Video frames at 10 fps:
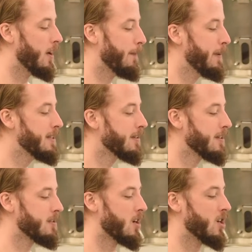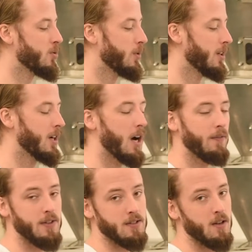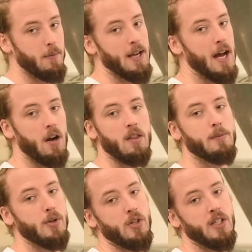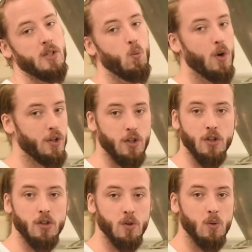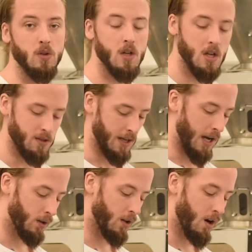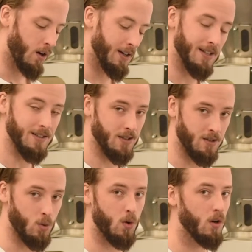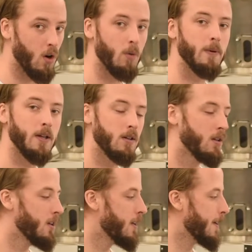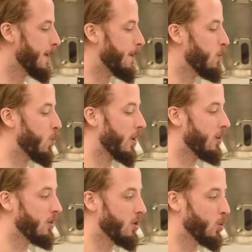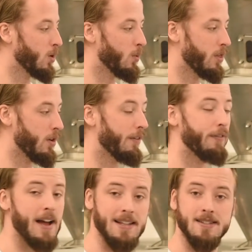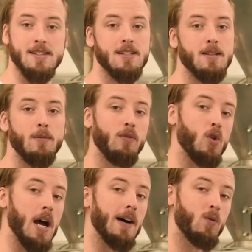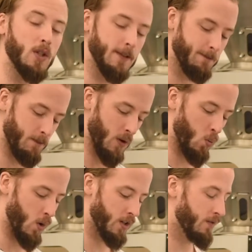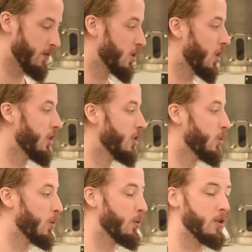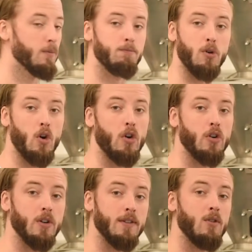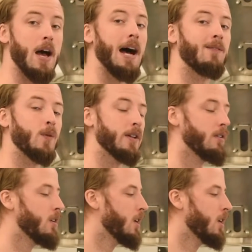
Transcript: It basically starts with the coffee is coming out of the machine, what do you do? So how long is the door open? What are you doing with your fan system if you have one? What are you doing with your burner if you have one?